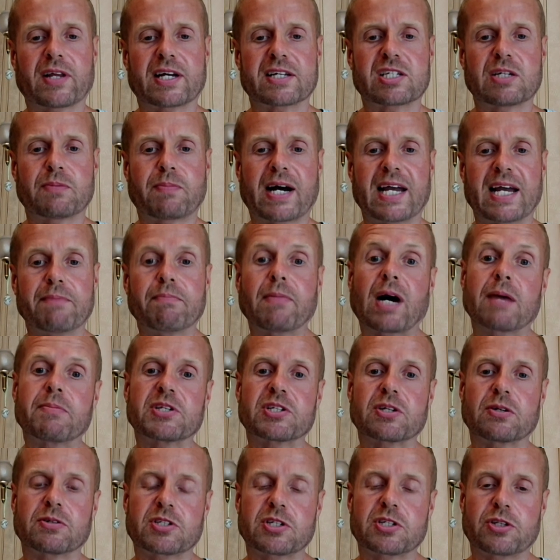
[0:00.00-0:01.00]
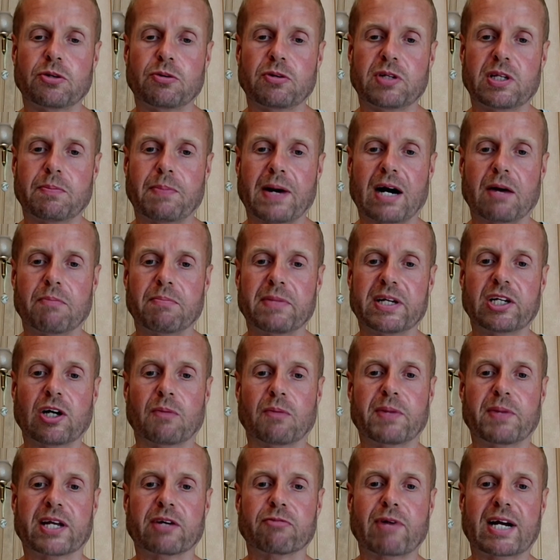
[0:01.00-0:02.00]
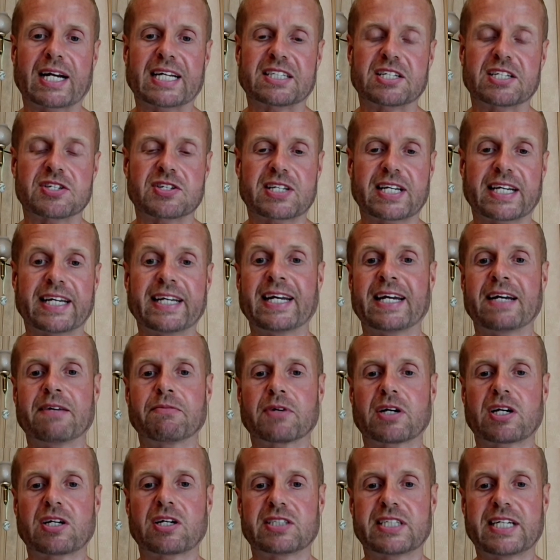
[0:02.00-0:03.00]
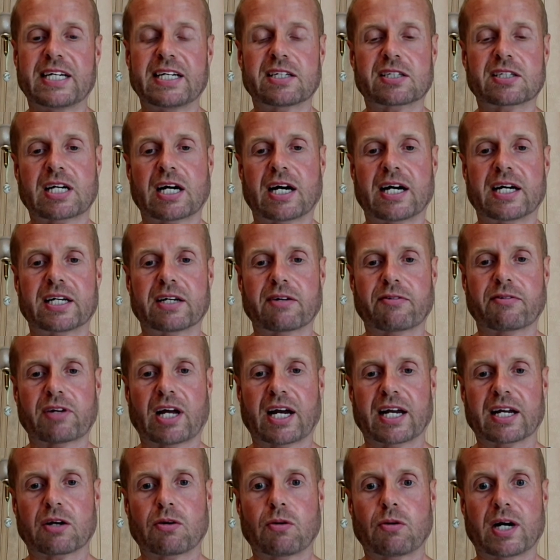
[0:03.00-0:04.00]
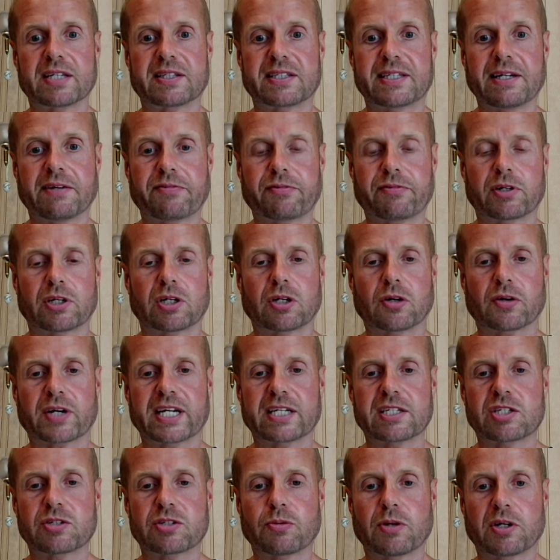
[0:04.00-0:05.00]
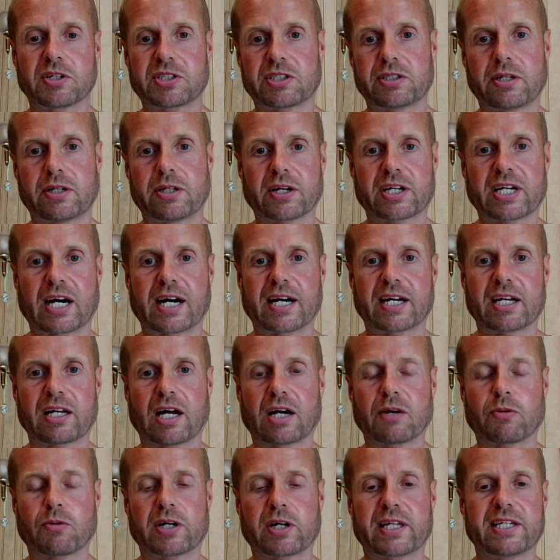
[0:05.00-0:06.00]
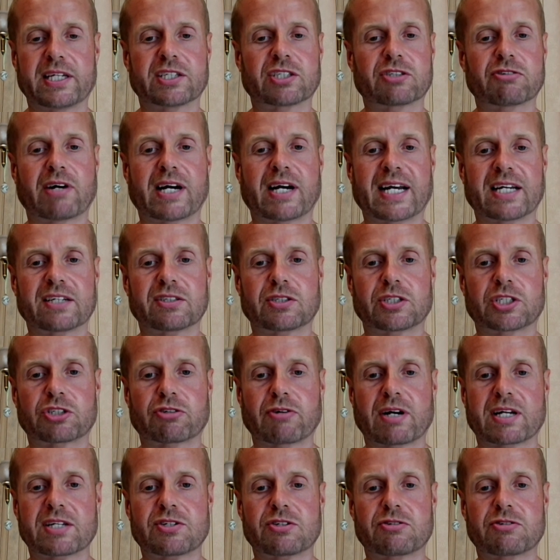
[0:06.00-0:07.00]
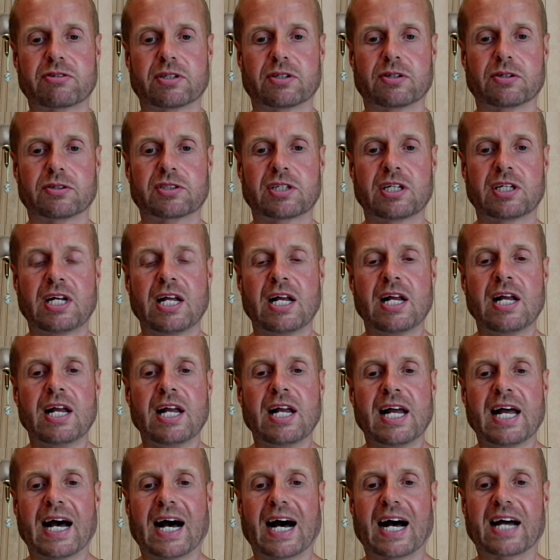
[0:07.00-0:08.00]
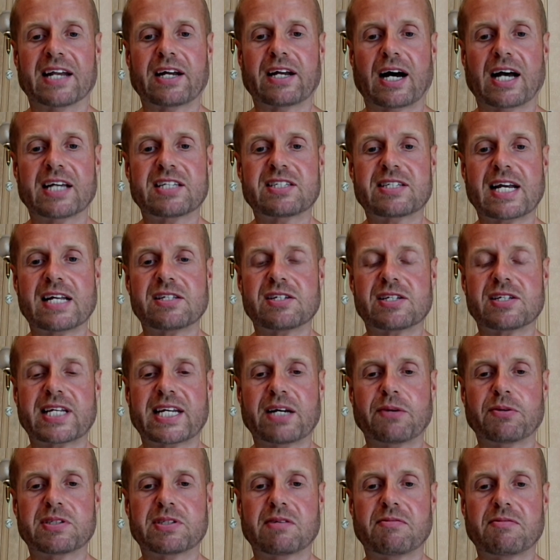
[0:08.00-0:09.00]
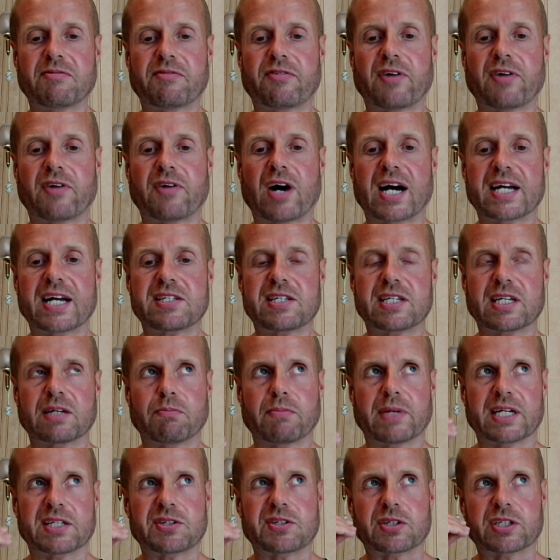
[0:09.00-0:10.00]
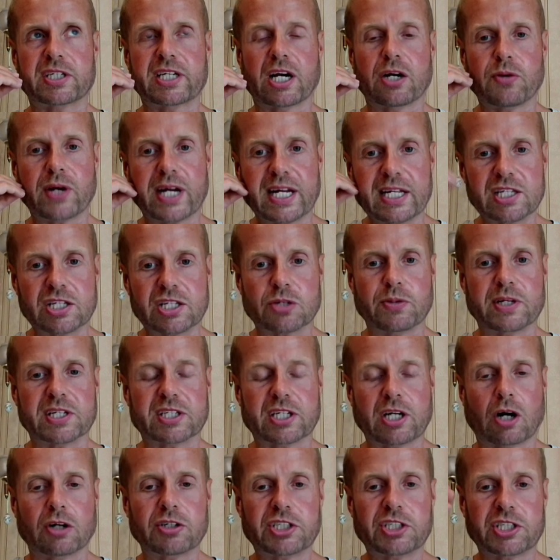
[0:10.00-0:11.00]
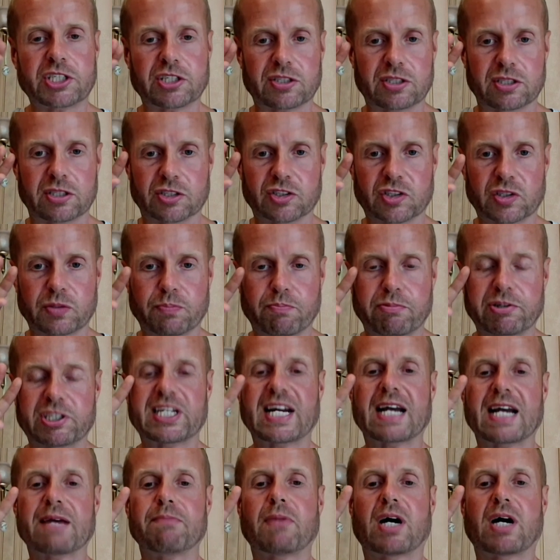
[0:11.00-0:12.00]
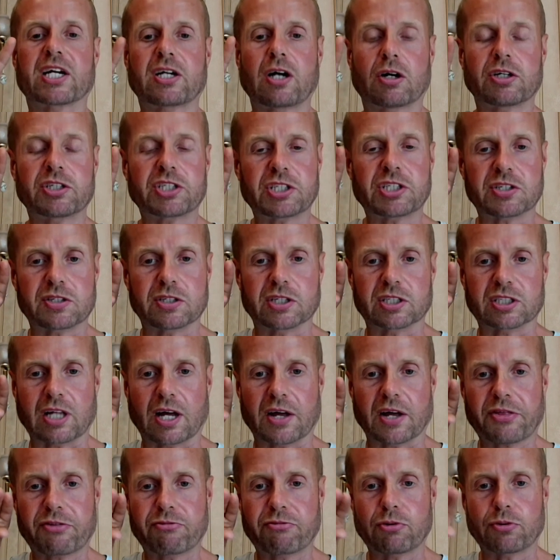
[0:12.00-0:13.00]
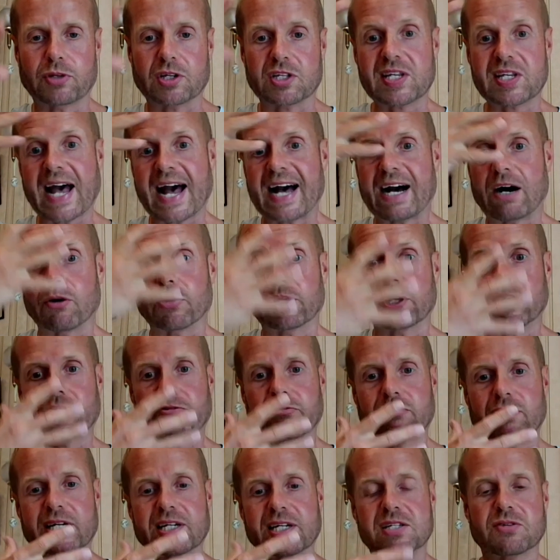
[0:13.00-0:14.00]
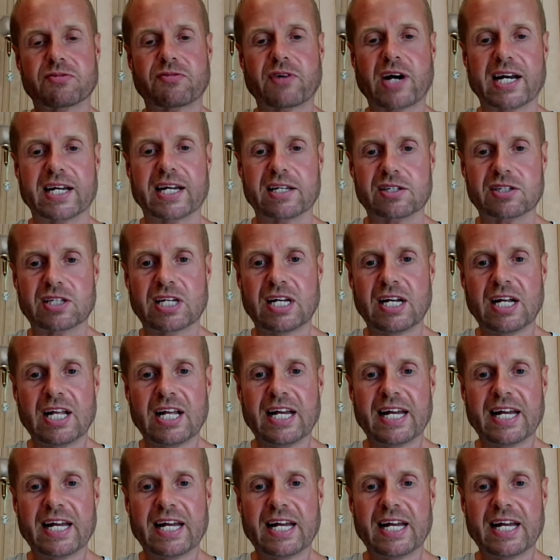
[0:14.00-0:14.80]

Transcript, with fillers: that's about. It might be something to do with about me not being ready to see him because he is kind of like quite different looking to us, you know, kind of like one of these grey extraterrestrials. And I sensed he was inviting me to go into his consciousness, to project my consciousness like through the towel covering his face